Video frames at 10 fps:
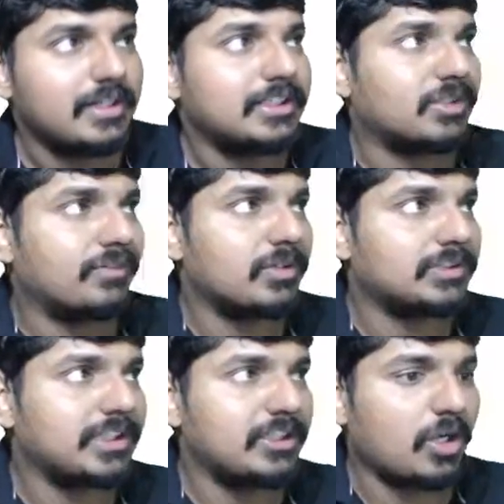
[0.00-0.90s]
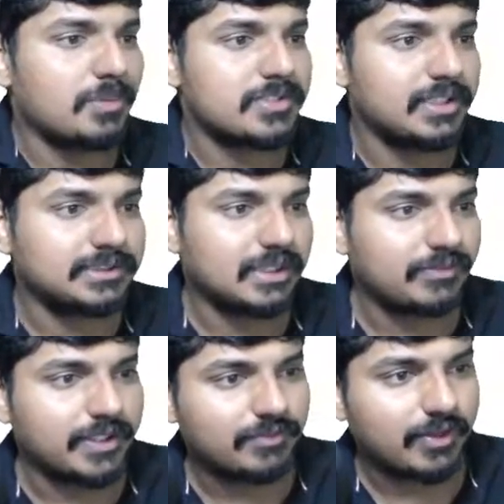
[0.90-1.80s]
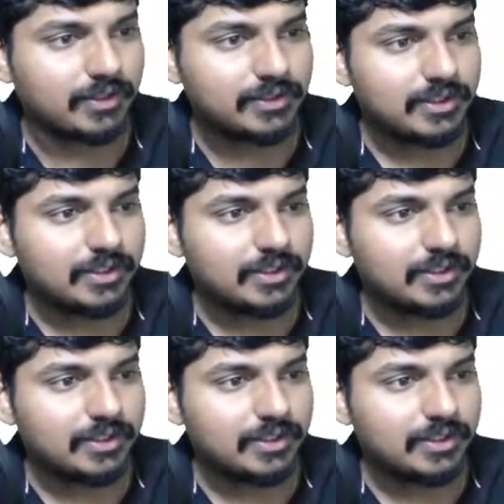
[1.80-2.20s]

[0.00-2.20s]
So if you see the options, everyone,